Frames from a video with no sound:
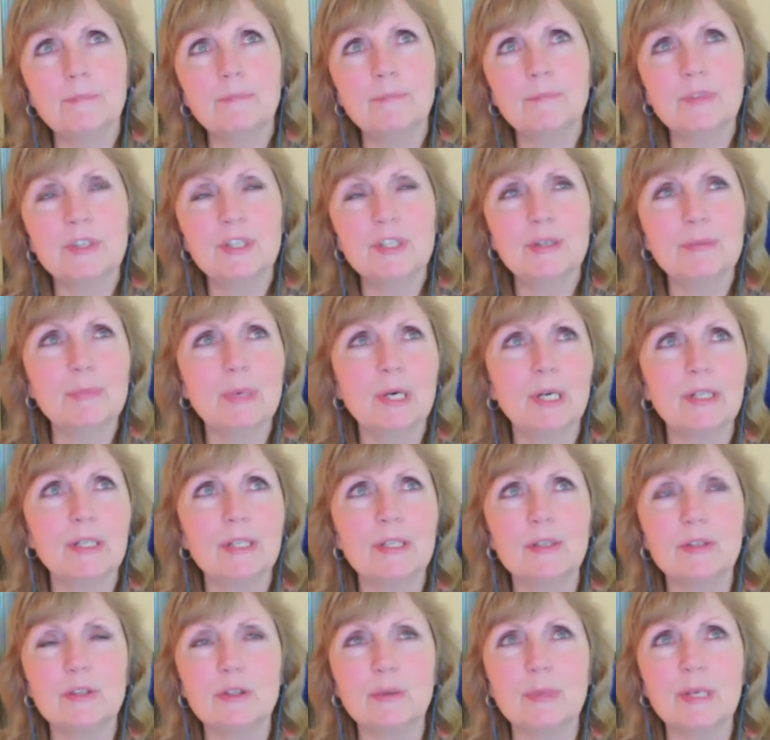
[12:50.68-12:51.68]
she
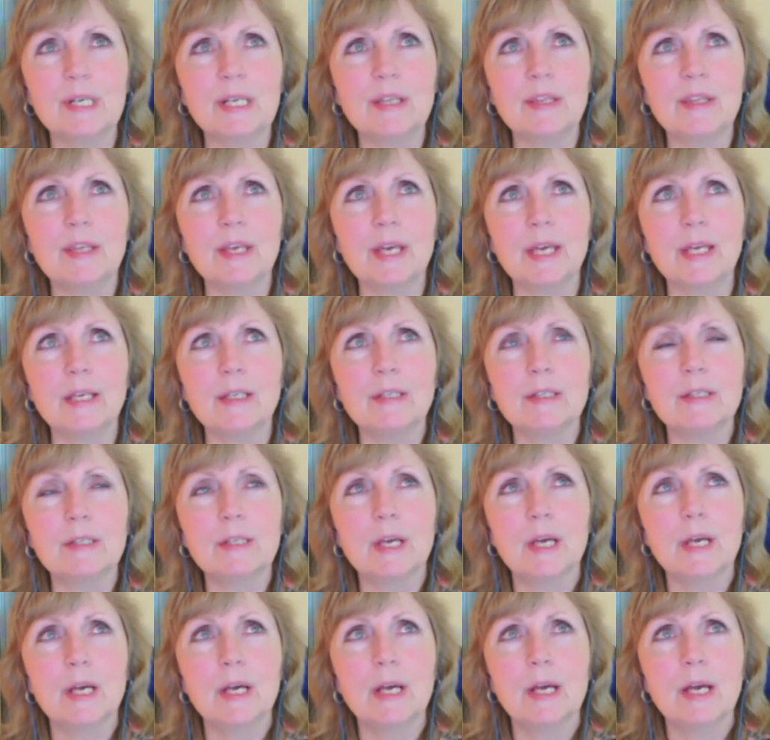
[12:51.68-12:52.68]
embodies so many things,
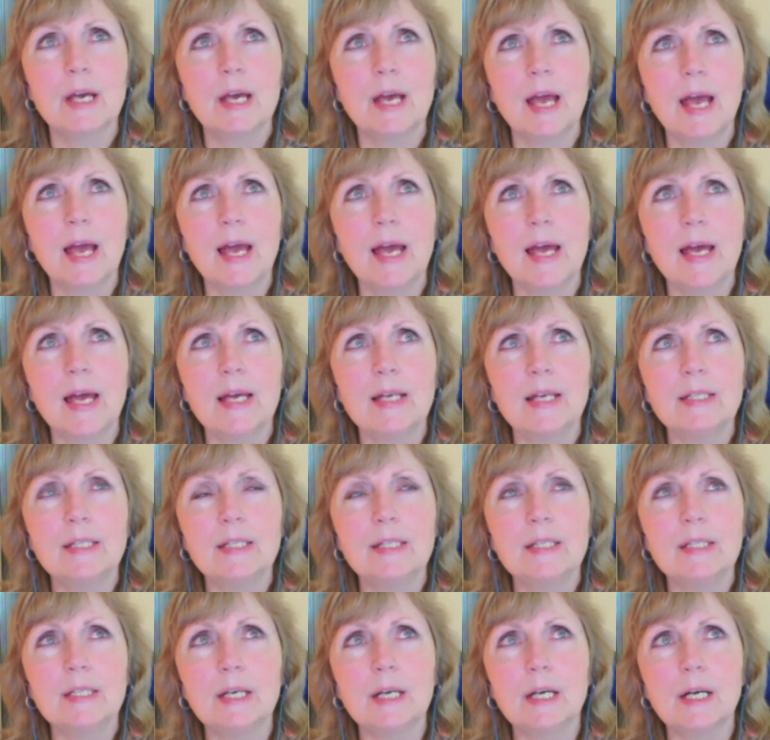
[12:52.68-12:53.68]

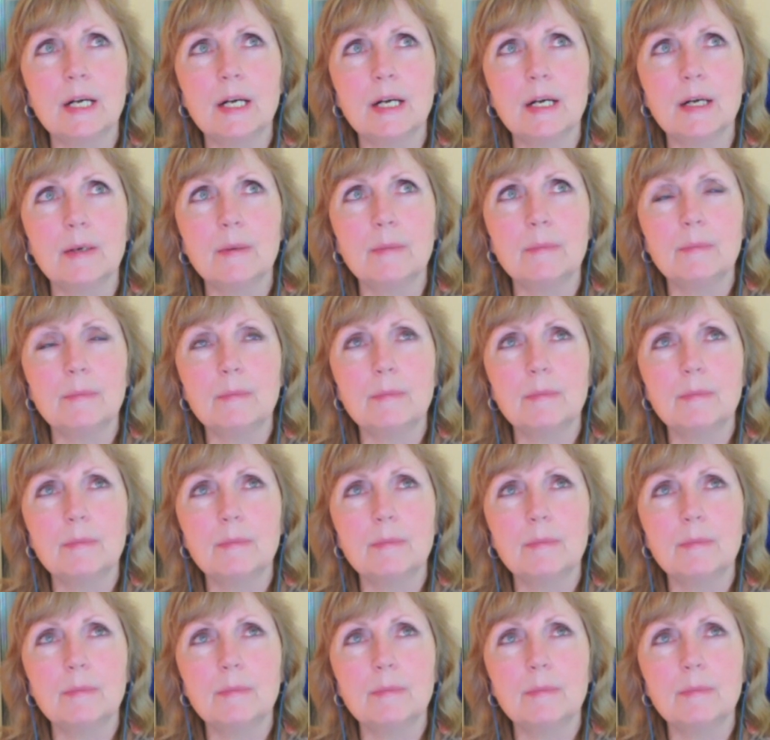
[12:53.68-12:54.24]
and uh,